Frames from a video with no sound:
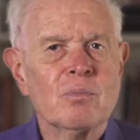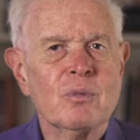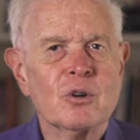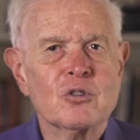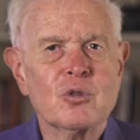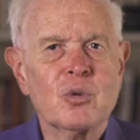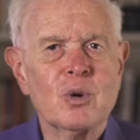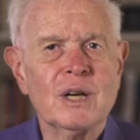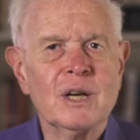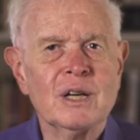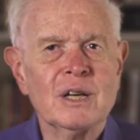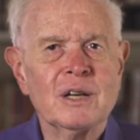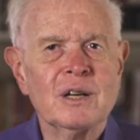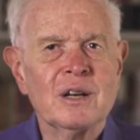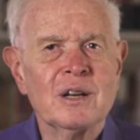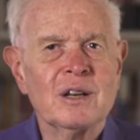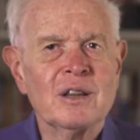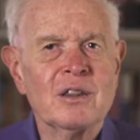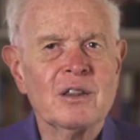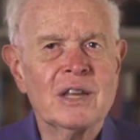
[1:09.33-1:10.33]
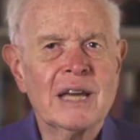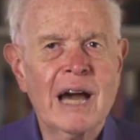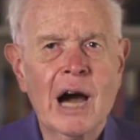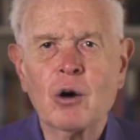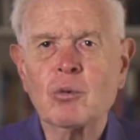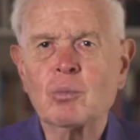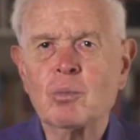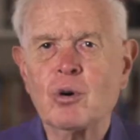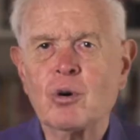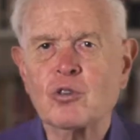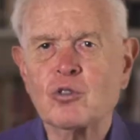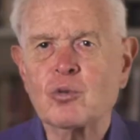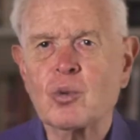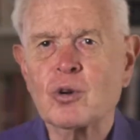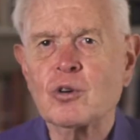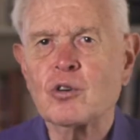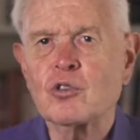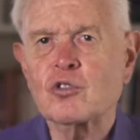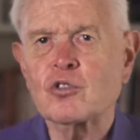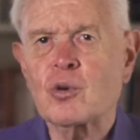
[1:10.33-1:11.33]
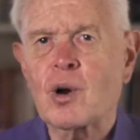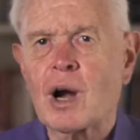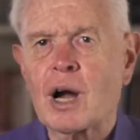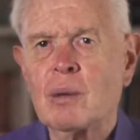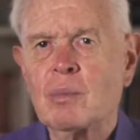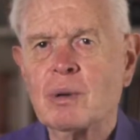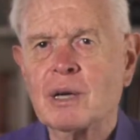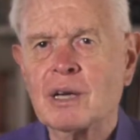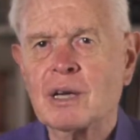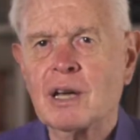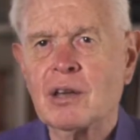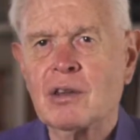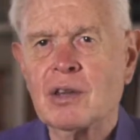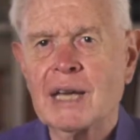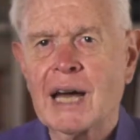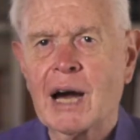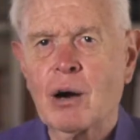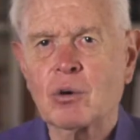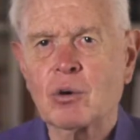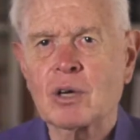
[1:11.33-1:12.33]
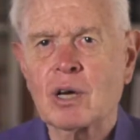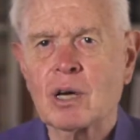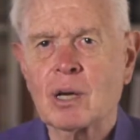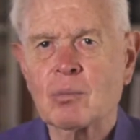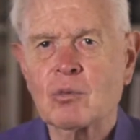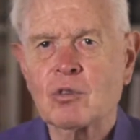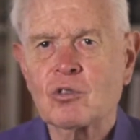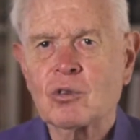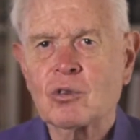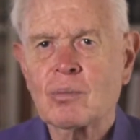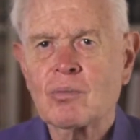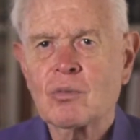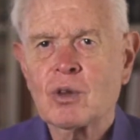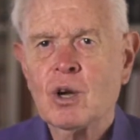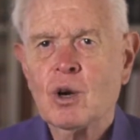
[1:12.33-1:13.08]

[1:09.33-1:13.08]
between the outputs we're describing and the outcomes?